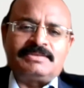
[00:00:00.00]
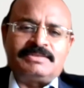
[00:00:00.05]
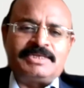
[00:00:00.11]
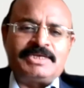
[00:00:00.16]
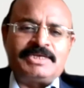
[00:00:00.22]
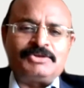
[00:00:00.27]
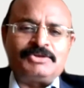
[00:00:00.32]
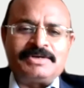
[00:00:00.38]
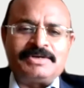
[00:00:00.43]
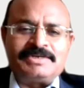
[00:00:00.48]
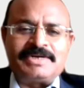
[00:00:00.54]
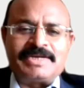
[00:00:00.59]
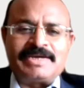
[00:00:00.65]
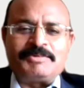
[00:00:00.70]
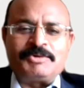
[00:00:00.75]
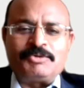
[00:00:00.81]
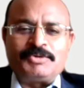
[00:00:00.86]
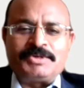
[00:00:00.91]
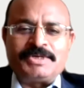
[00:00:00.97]
they thought that
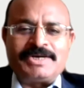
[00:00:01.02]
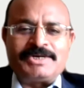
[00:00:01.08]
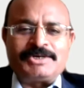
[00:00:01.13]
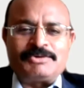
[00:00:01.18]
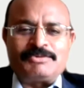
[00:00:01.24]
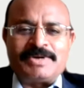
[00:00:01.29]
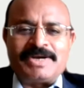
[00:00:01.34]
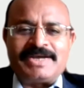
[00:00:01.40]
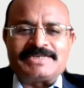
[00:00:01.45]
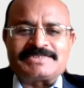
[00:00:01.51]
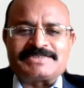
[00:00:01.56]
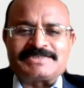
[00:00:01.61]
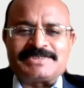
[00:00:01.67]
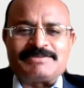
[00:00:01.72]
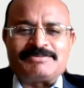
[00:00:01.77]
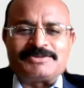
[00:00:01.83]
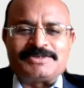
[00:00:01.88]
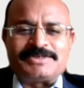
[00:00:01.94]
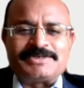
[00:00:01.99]
I'm too young to ask
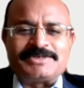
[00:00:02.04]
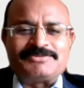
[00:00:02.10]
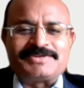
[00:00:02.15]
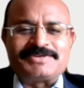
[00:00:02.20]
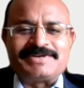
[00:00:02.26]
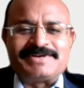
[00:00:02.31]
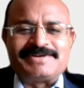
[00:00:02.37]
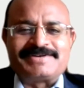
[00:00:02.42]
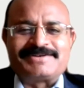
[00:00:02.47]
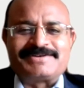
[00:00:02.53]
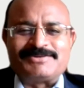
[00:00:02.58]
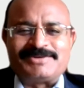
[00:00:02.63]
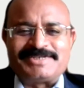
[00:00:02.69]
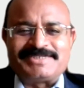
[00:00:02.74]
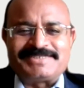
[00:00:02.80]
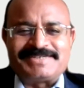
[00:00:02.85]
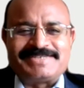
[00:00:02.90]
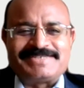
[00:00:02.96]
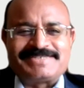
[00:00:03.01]
some of the difficult
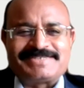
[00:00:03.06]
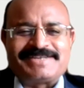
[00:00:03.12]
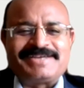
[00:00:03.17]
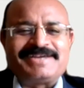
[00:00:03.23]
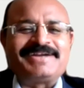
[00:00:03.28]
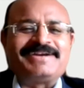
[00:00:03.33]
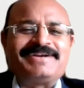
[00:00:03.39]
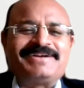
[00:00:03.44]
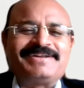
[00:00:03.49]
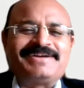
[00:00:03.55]
questions. And